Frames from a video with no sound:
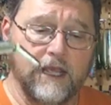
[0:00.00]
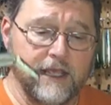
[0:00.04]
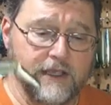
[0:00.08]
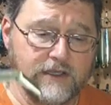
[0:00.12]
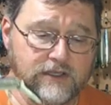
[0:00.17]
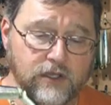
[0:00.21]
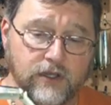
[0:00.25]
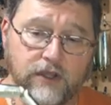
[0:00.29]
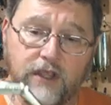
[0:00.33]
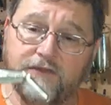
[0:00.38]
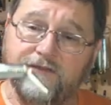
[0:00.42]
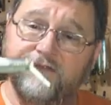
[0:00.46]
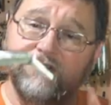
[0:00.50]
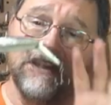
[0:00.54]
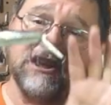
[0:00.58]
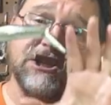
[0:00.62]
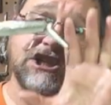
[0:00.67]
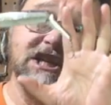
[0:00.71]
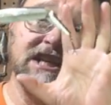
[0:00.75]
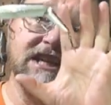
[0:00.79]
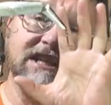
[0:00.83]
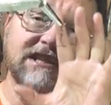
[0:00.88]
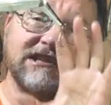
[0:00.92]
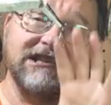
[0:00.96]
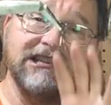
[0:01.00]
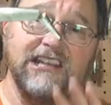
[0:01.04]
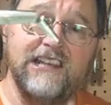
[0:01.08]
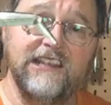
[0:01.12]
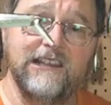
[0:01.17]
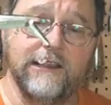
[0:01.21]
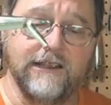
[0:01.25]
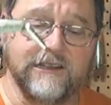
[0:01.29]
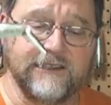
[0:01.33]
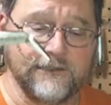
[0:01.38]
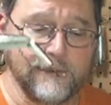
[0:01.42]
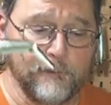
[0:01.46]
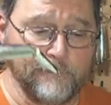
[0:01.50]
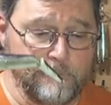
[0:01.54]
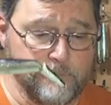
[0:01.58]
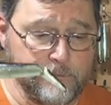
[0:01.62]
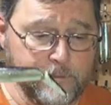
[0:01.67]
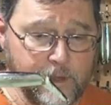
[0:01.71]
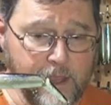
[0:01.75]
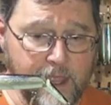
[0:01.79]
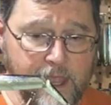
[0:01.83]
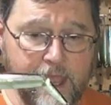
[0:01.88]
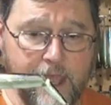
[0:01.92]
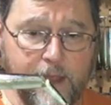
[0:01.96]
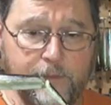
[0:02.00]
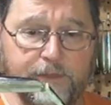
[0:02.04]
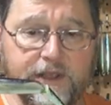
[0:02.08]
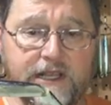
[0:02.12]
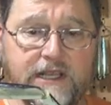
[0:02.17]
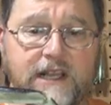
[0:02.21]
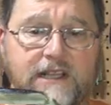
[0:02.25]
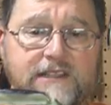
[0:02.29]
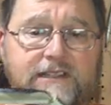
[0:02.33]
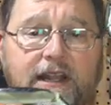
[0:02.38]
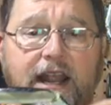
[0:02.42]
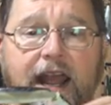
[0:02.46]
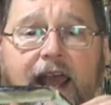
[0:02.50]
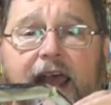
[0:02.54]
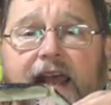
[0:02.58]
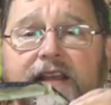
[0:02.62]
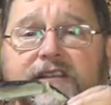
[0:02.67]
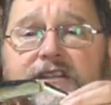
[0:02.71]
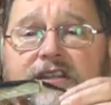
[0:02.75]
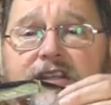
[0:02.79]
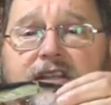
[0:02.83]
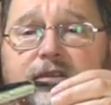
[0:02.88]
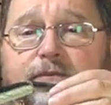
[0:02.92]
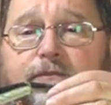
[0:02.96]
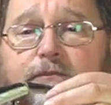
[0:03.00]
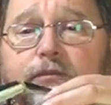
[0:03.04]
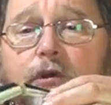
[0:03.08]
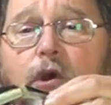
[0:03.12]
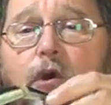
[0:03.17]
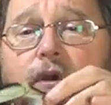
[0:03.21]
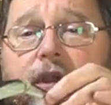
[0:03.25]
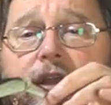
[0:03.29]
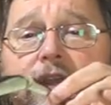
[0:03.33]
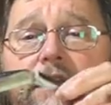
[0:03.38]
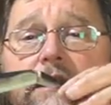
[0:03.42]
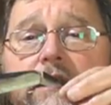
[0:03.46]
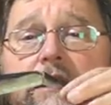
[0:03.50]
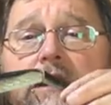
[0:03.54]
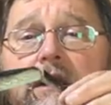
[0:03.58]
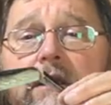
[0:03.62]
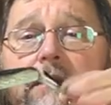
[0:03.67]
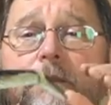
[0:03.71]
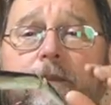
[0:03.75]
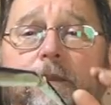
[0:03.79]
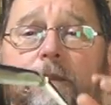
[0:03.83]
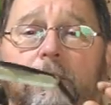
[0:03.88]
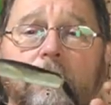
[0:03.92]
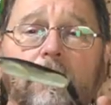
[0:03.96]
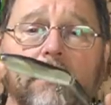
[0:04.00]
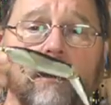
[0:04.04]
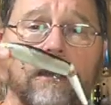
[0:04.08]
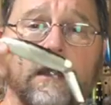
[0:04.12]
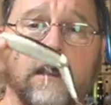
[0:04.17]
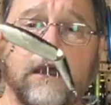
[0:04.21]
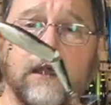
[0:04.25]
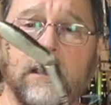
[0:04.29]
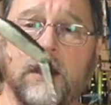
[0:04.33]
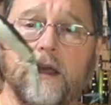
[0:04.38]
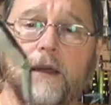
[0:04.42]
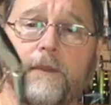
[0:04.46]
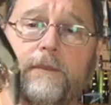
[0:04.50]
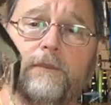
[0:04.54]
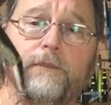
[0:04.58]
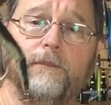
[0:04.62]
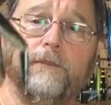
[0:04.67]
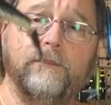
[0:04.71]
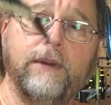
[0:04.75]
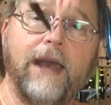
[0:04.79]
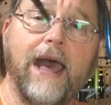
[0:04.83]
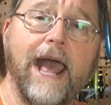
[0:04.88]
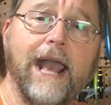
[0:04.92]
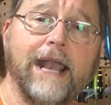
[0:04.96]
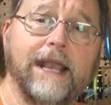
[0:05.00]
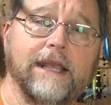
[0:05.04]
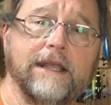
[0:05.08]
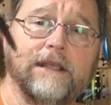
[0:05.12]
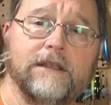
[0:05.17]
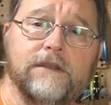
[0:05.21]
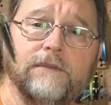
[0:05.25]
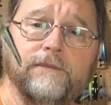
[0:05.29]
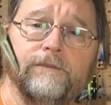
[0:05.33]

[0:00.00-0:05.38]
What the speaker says: So the fish can see this. And because it has this broken back